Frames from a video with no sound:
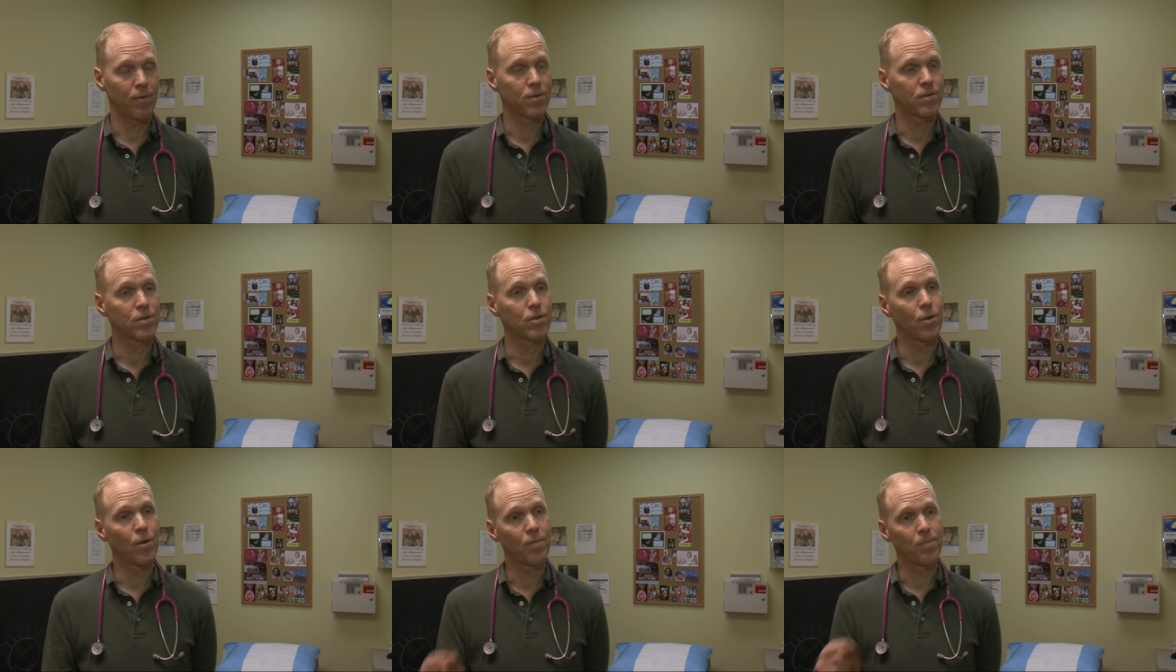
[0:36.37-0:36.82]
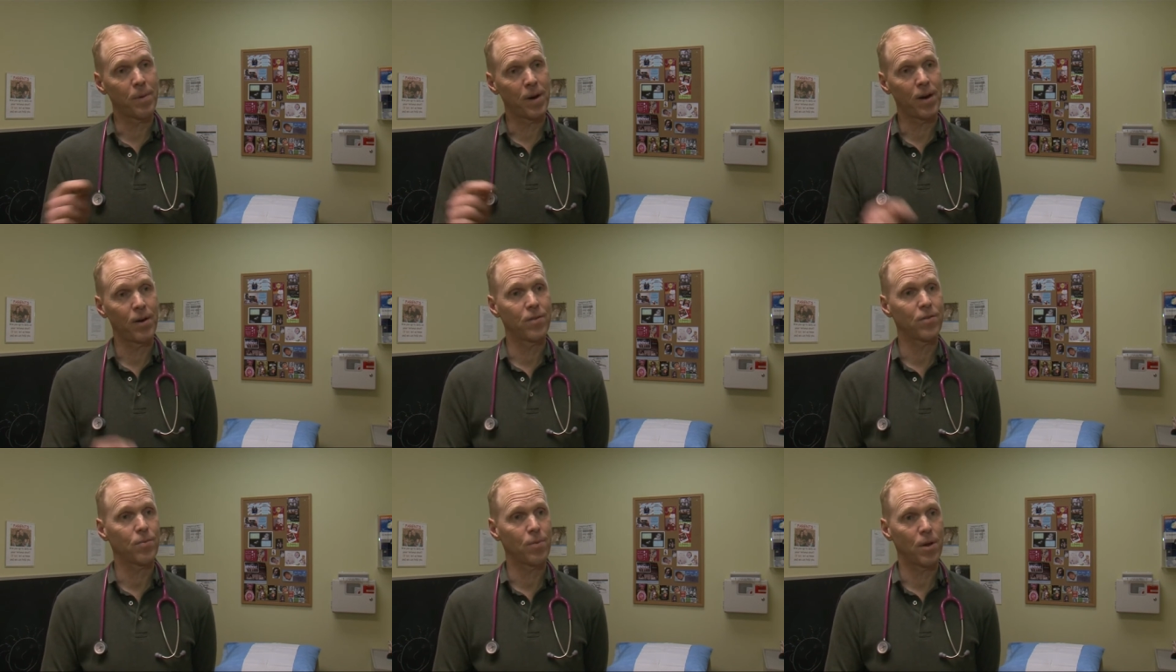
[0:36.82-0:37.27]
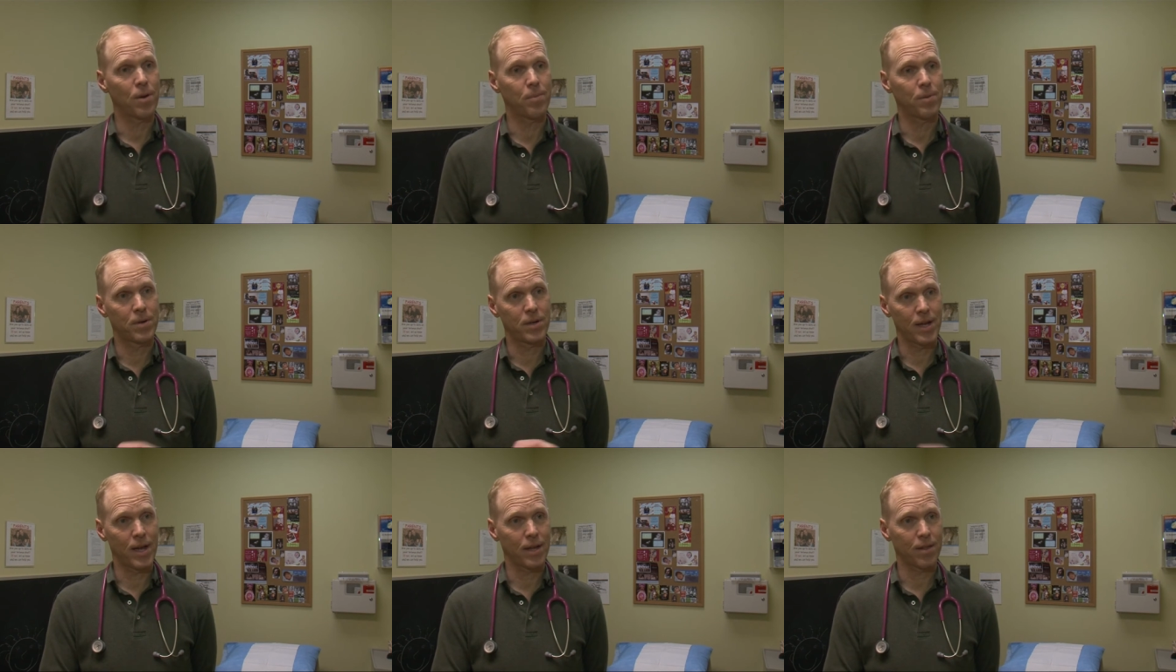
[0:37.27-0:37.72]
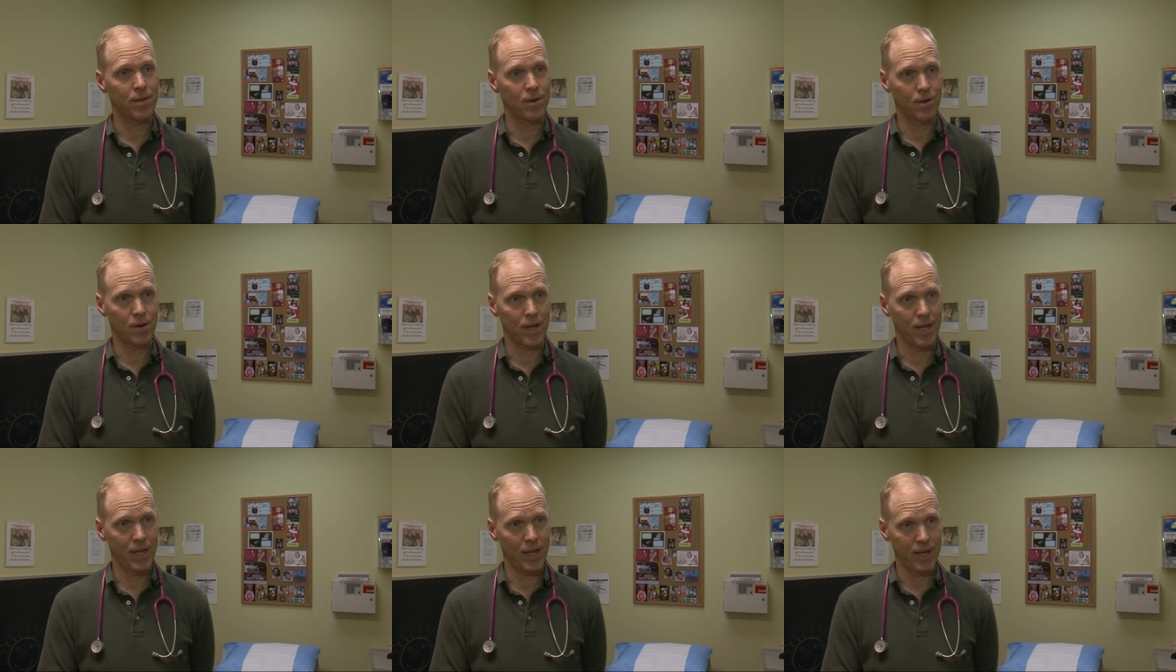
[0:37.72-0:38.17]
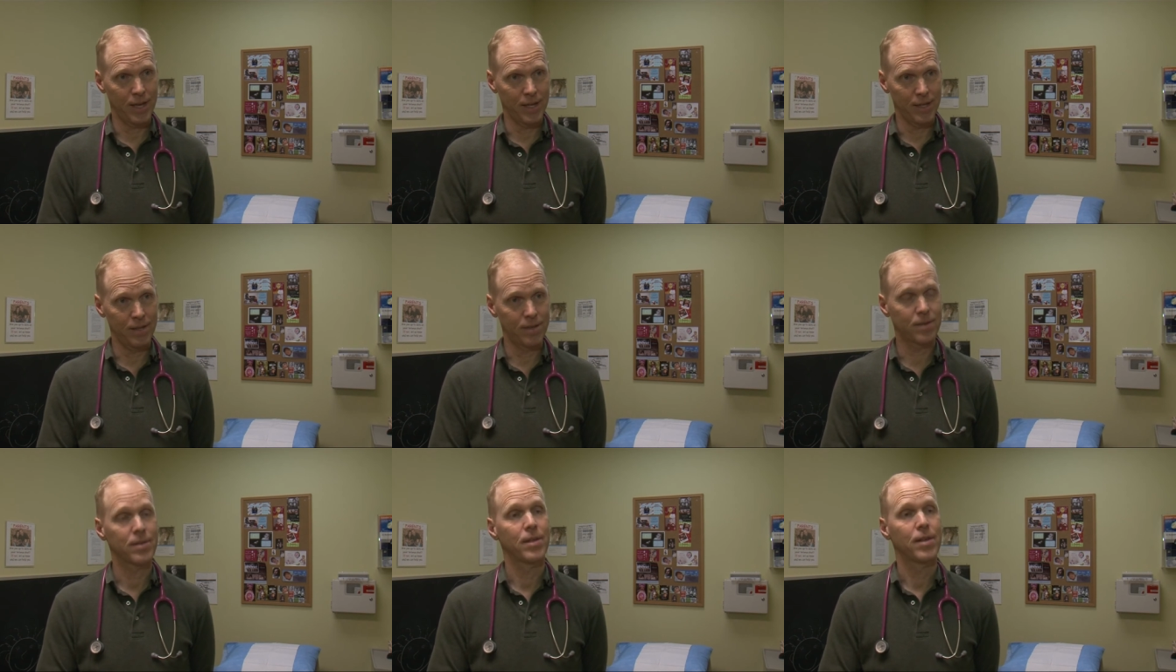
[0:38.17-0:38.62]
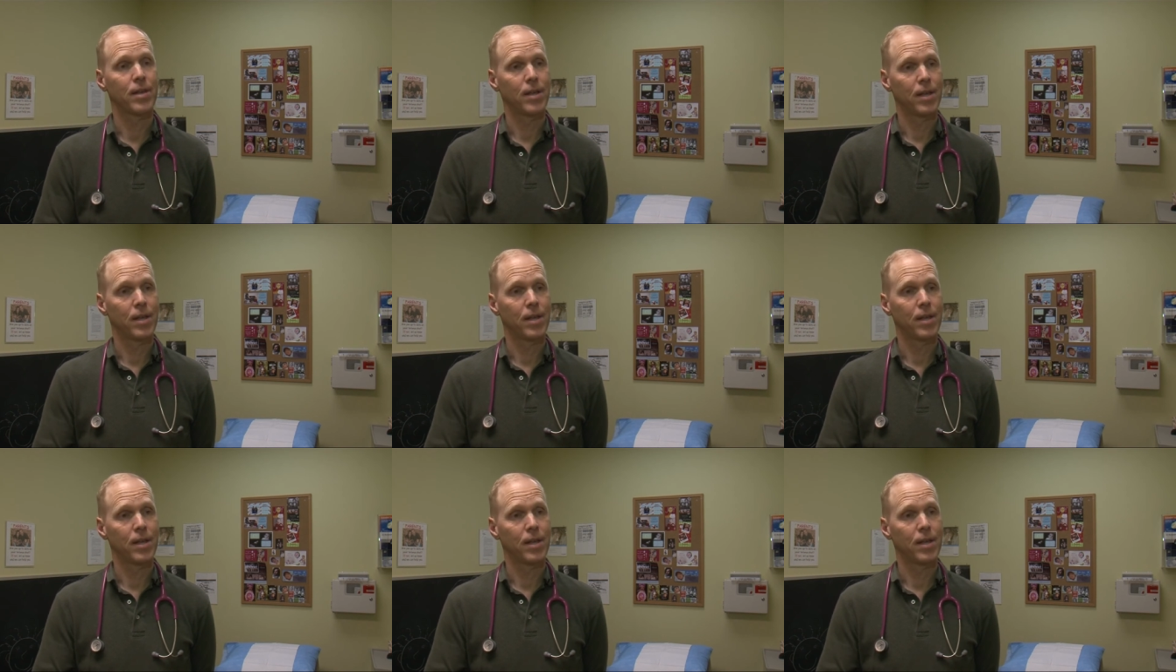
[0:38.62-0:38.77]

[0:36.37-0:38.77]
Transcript: So if parents want to protect their kids,